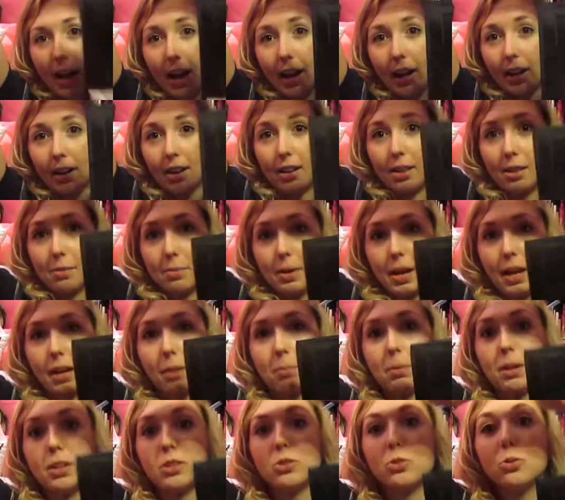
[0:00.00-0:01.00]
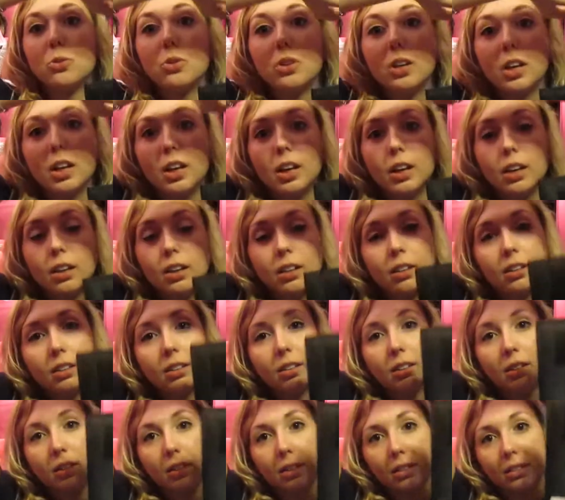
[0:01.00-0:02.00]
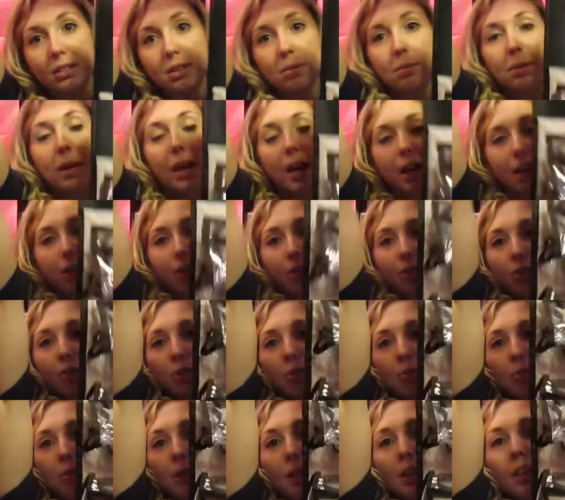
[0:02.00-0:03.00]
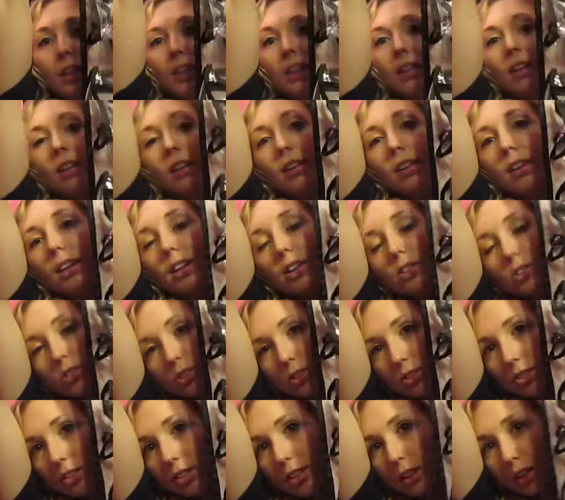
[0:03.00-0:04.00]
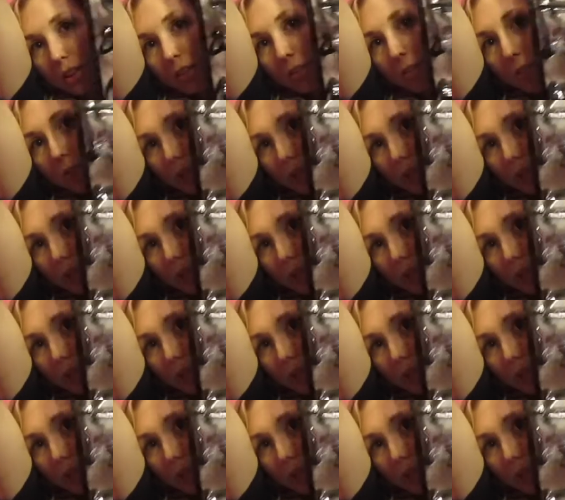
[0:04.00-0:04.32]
hang it on the back of my door in the bathroom. And then I just, you know,